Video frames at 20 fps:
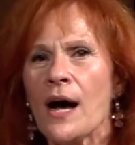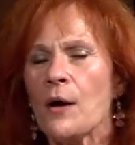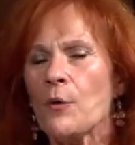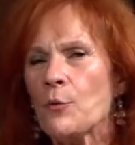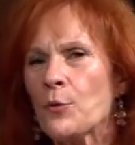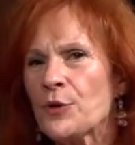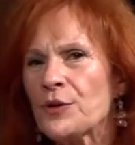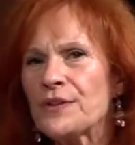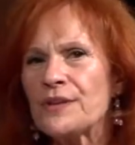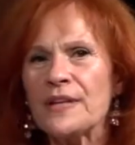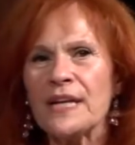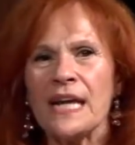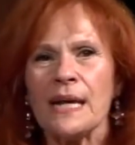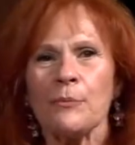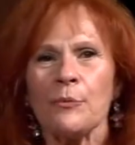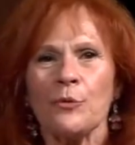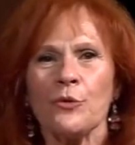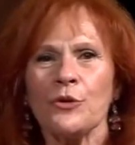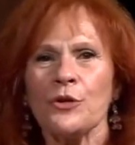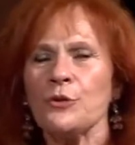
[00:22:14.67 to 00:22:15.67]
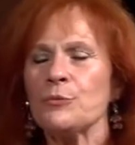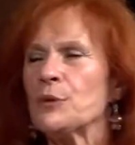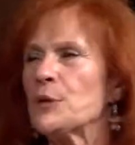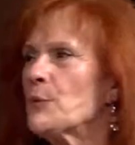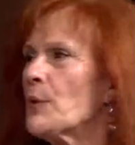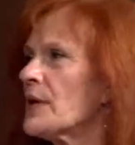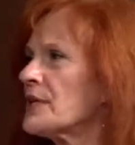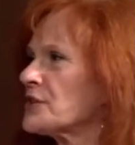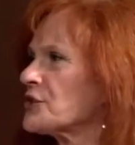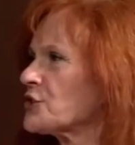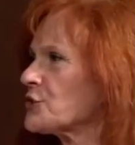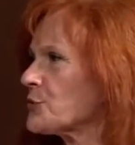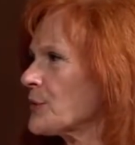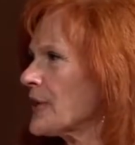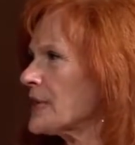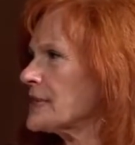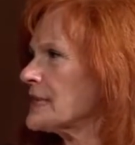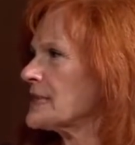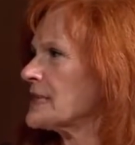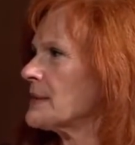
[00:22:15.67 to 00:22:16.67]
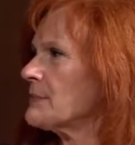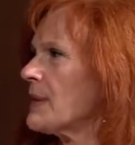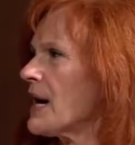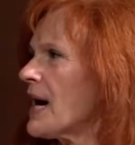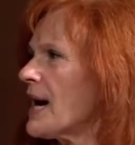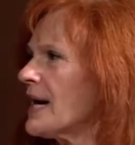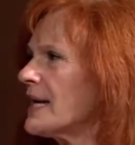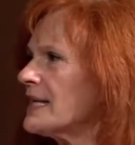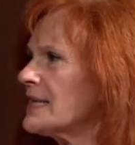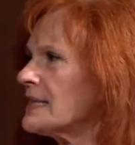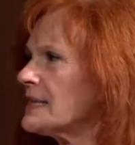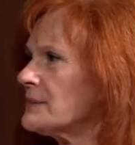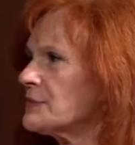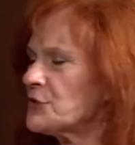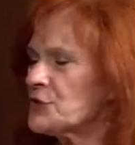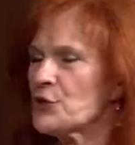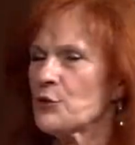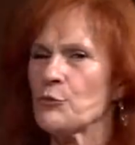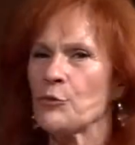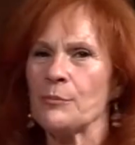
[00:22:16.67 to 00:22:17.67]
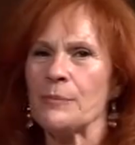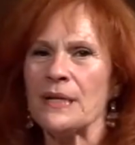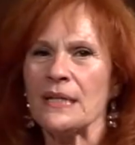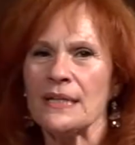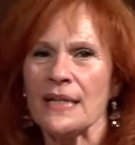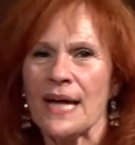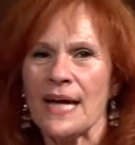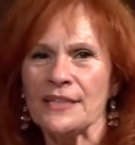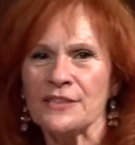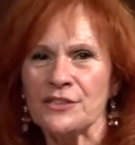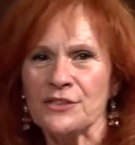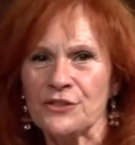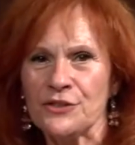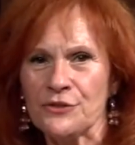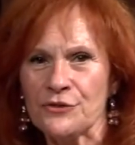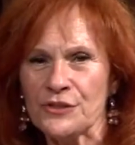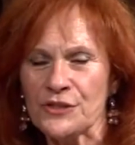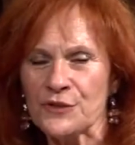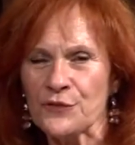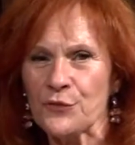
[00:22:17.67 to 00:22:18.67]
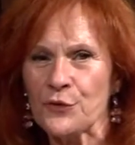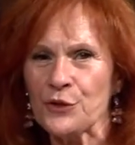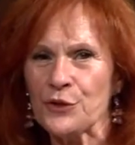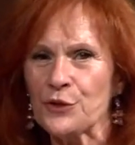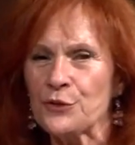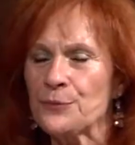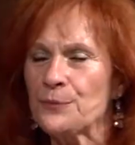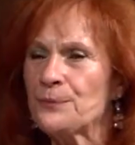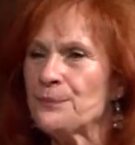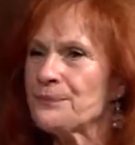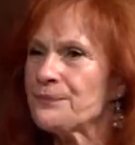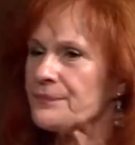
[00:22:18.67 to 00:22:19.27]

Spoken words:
we're in the neighborhood, we want to shred some items, we'll be glad to do this for you.